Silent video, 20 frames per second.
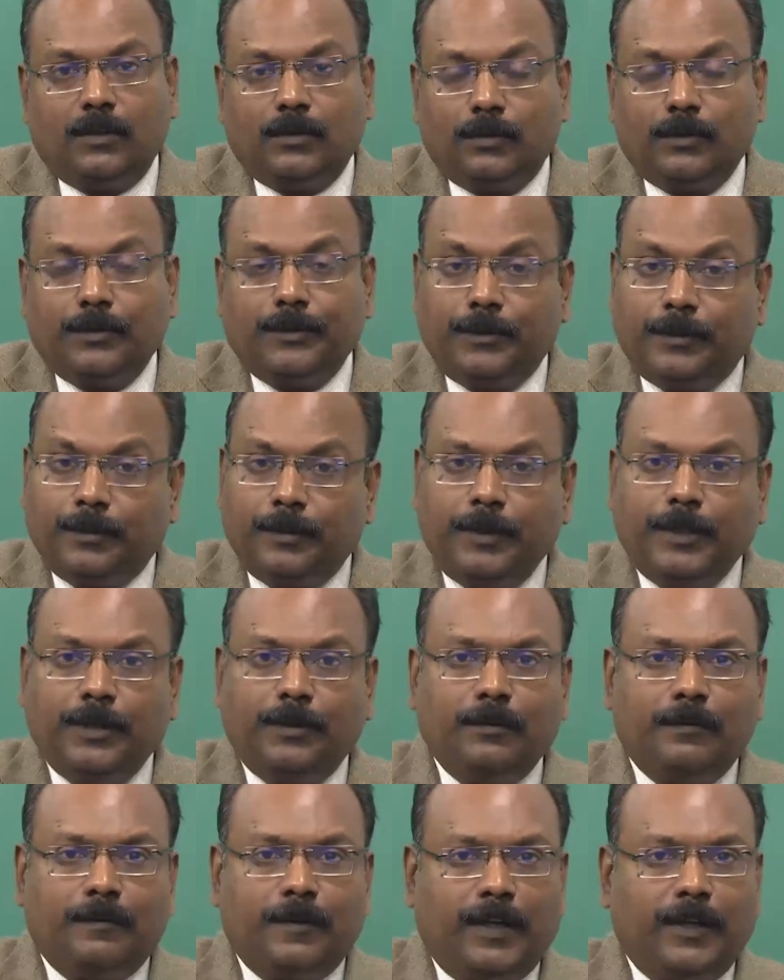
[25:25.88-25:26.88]
So, you
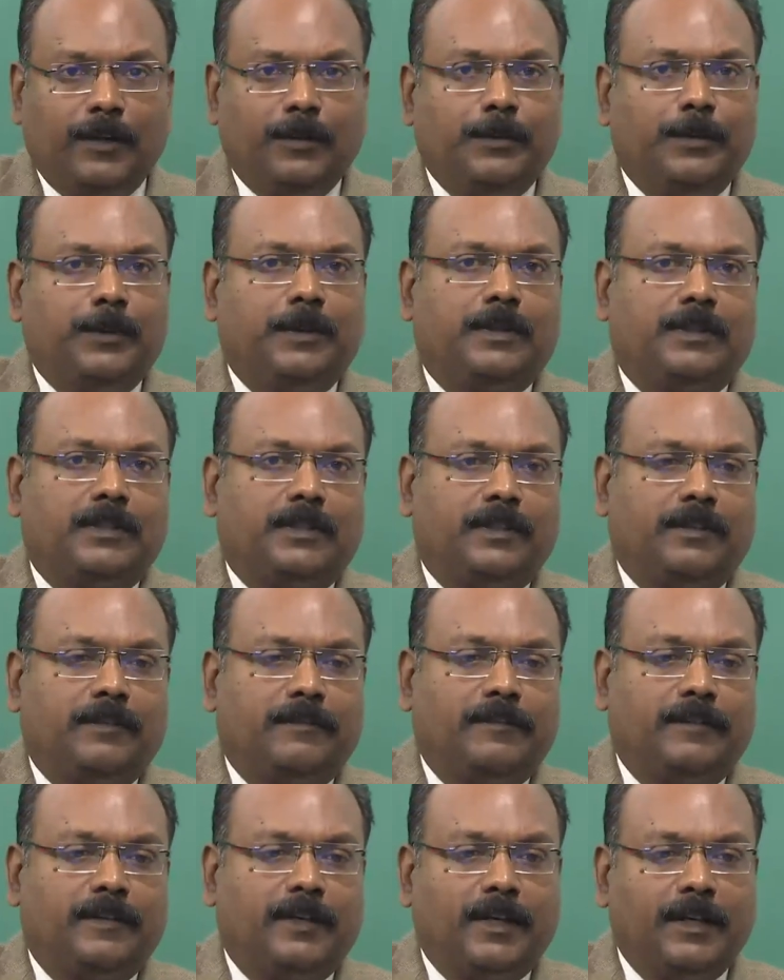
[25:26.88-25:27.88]
need to value
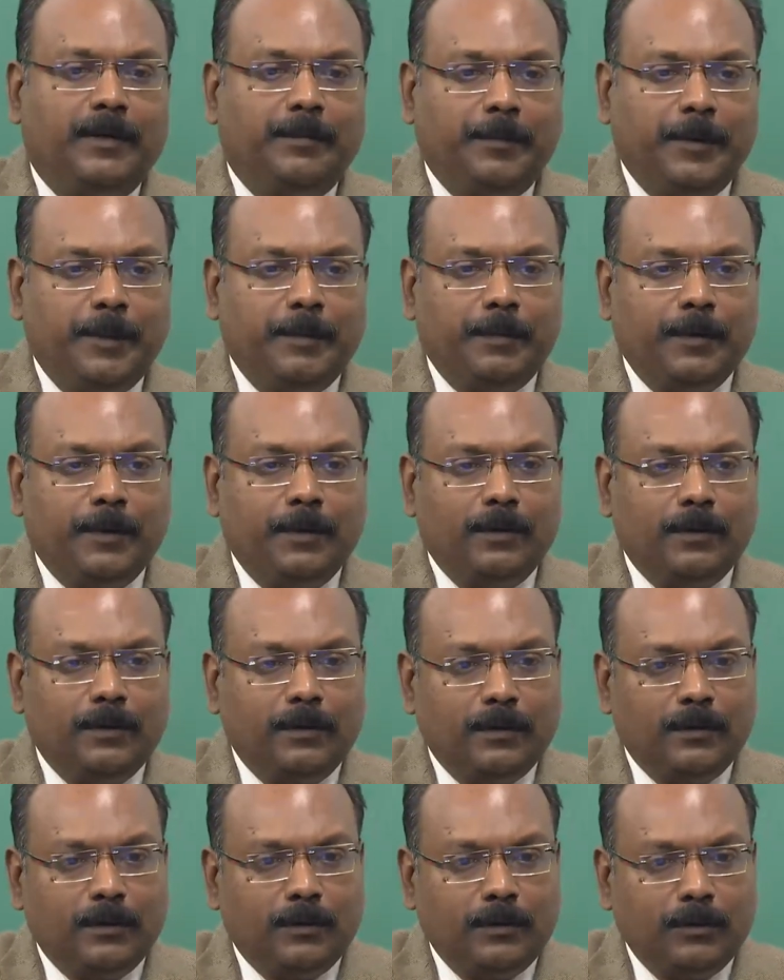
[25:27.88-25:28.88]
yourself and people
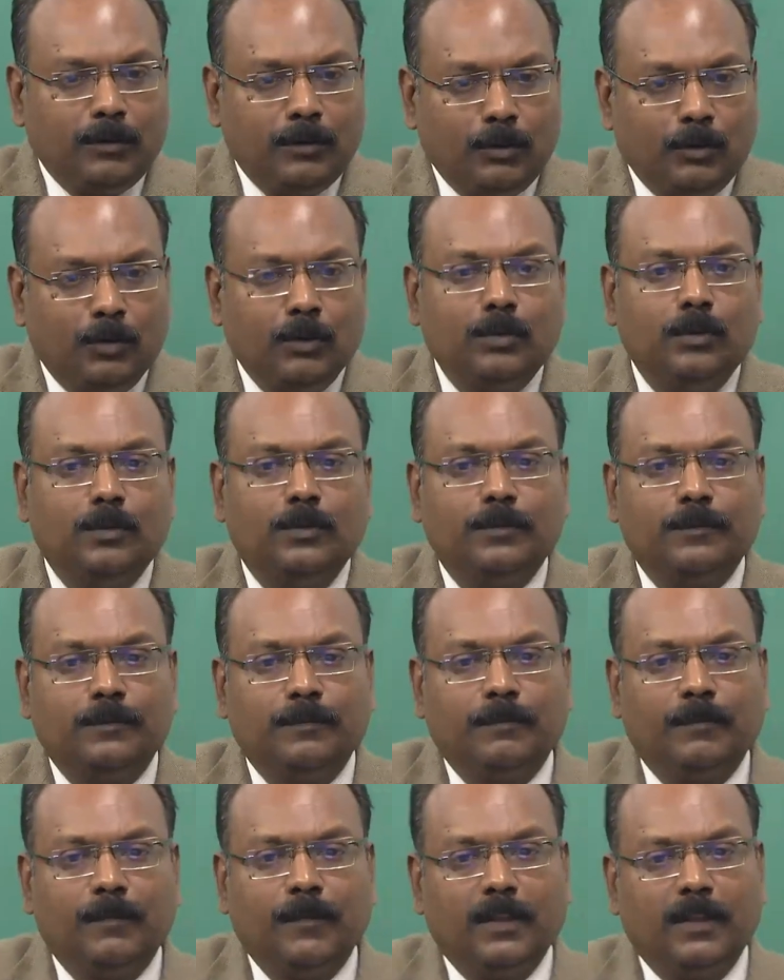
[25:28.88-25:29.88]
know
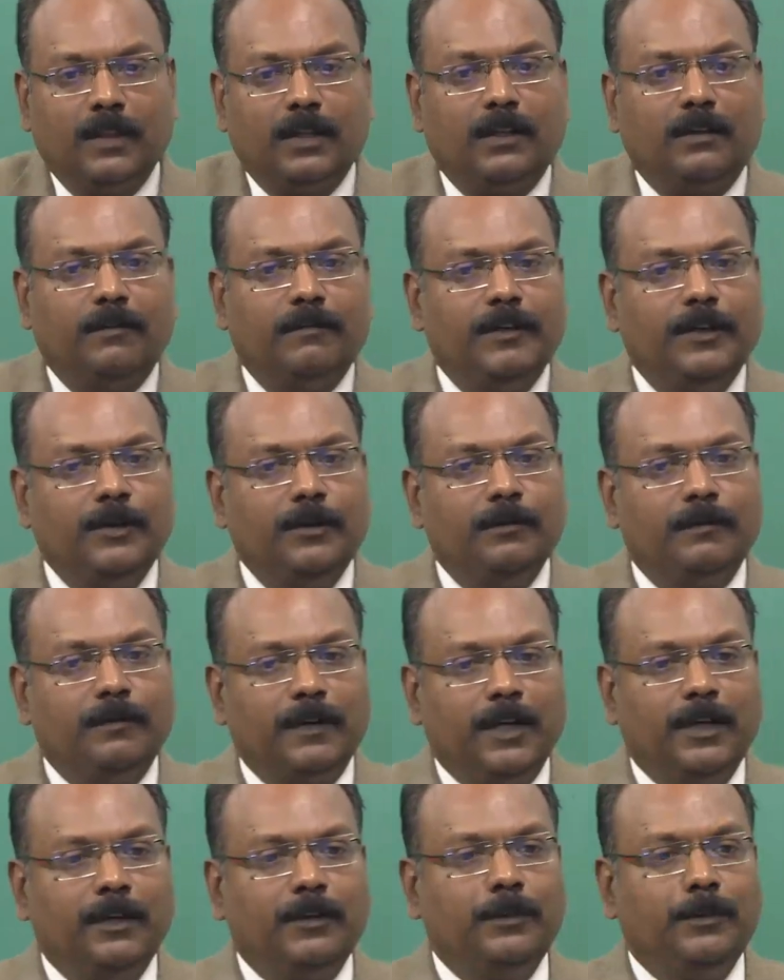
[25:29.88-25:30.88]
that when you
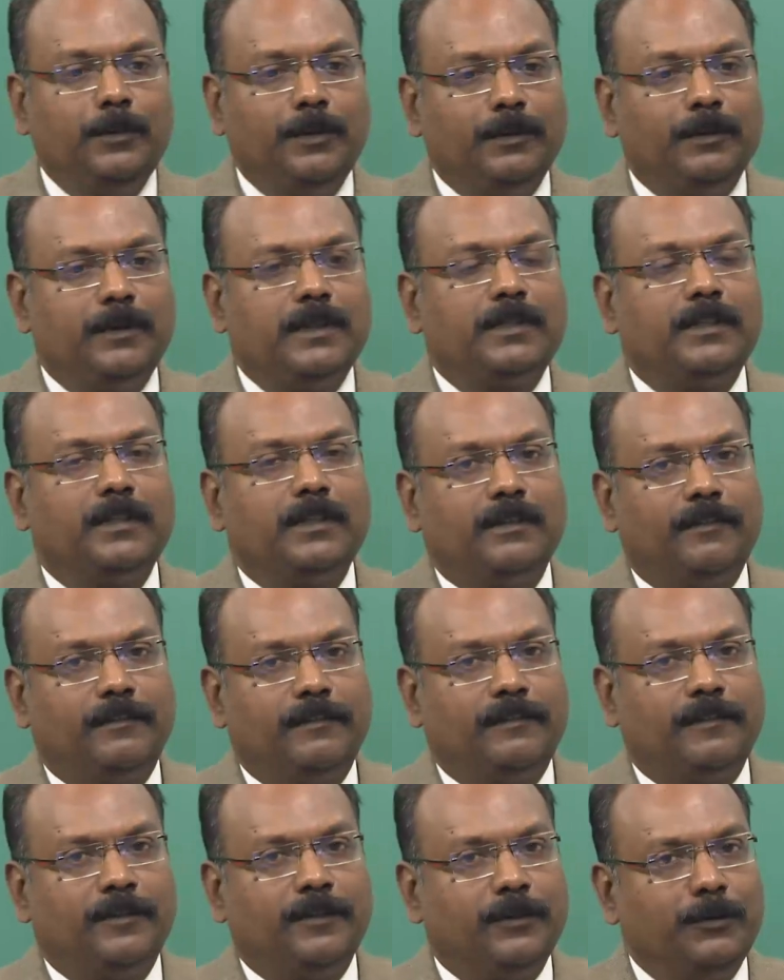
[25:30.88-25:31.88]
value
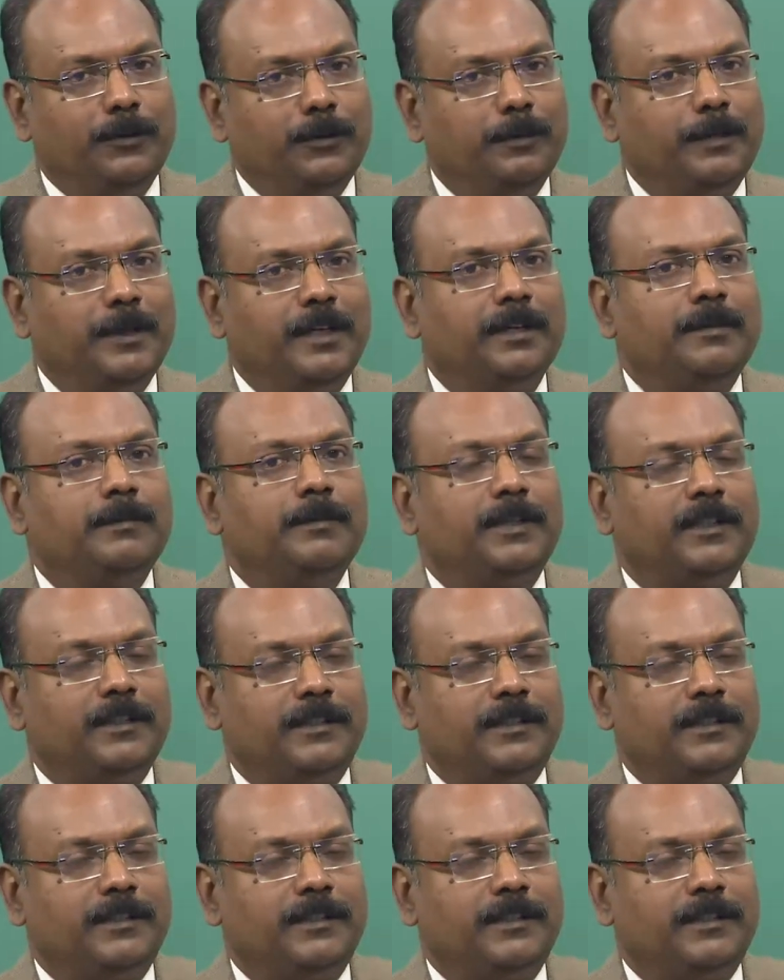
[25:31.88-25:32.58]
yourself, you become